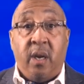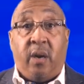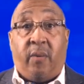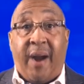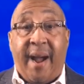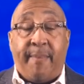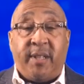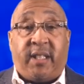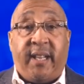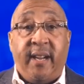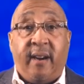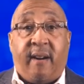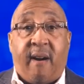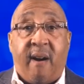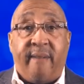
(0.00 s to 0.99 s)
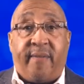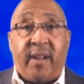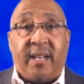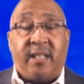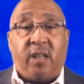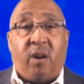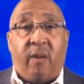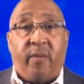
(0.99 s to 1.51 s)
Grab a tea or coffee
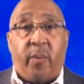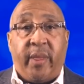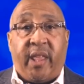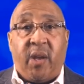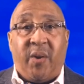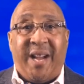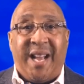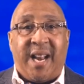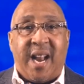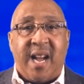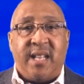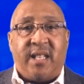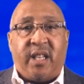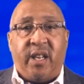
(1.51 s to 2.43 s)
as I go with you headlines